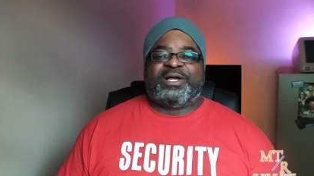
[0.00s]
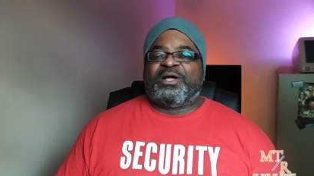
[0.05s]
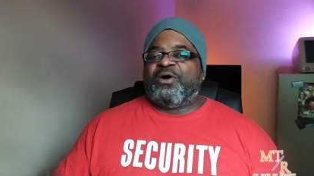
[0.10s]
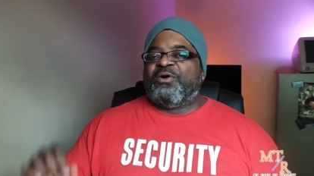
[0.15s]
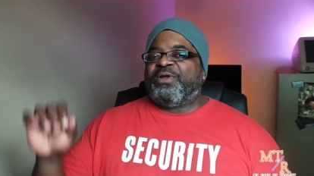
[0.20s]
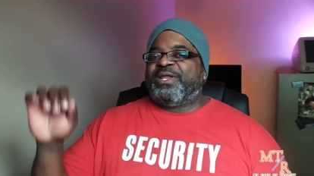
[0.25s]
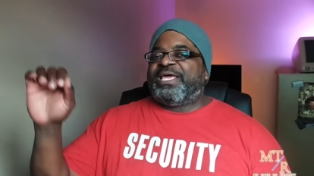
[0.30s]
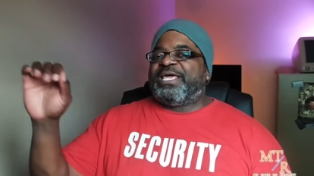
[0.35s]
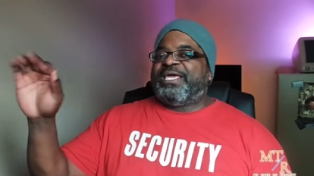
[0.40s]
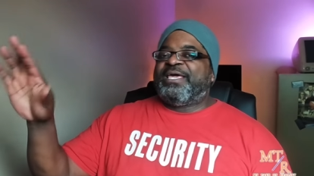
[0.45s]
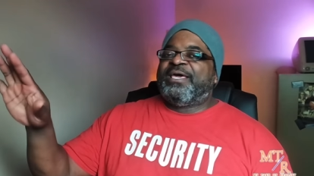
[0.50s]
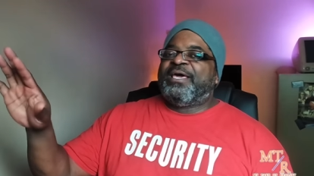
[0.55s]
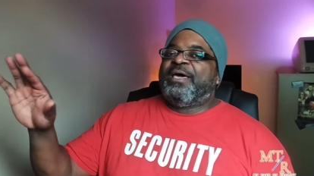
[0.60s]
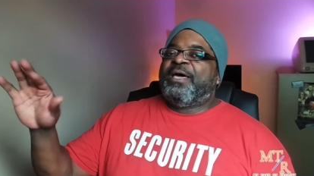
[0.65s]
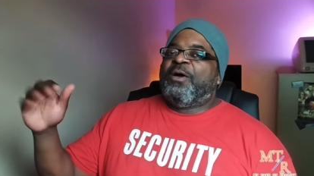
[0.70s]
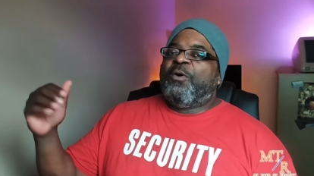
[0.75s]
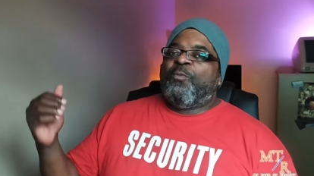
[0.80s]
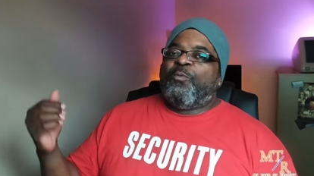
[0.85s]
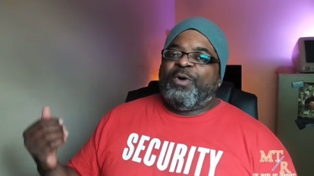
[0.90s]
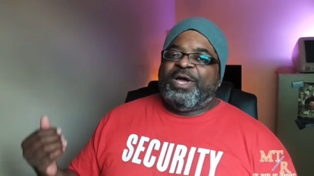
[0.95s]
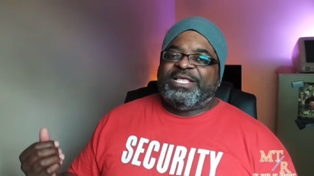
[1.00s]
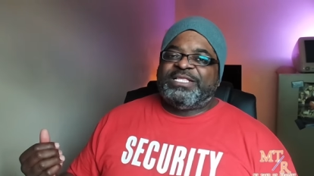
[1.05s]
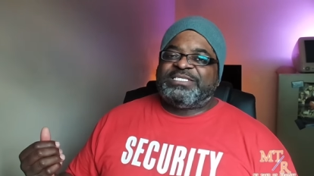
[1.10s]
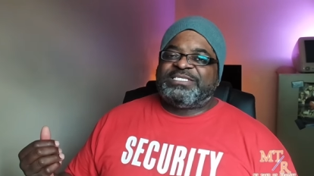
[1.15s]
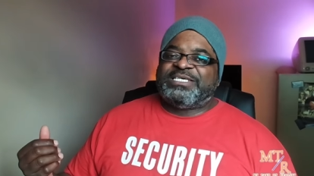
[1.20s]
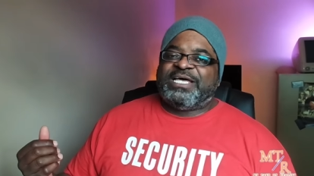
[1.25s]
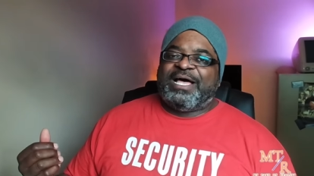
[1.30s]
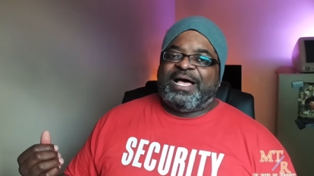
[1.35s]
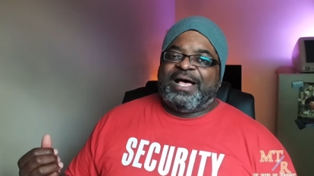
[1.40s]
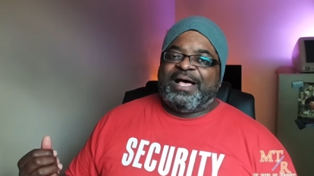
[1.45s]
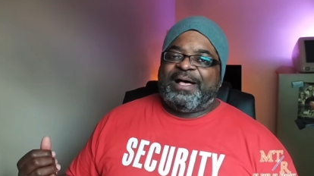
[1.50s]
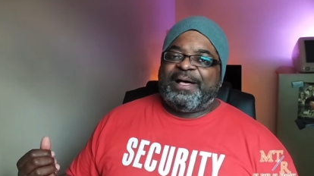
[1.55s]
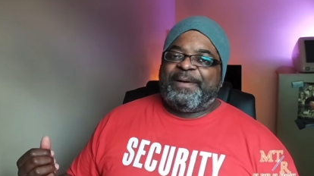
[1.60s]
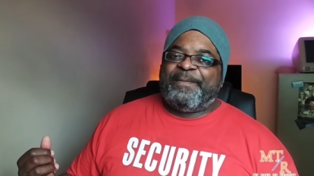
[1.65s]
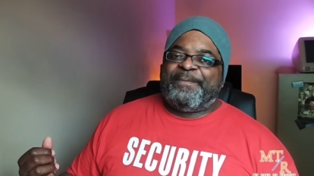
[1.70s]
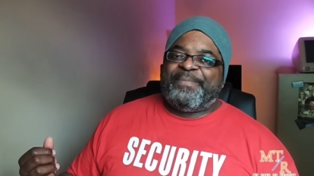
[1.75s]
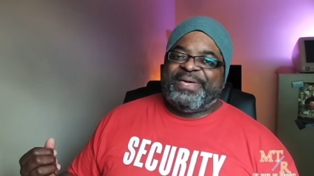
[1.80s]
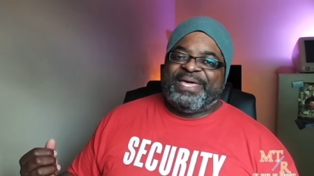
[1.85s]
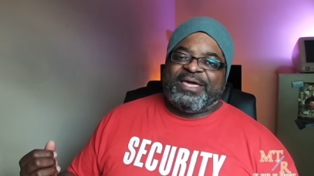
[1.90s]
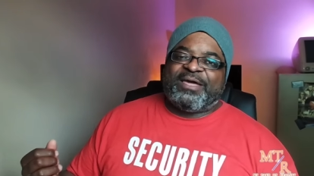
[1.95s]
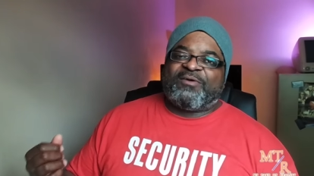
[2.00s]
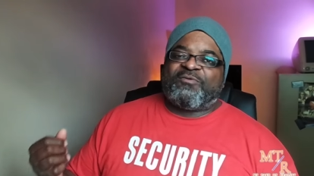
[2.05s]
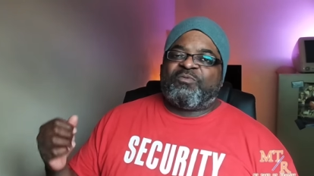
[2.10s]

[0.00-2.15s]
Kody went to uh, pick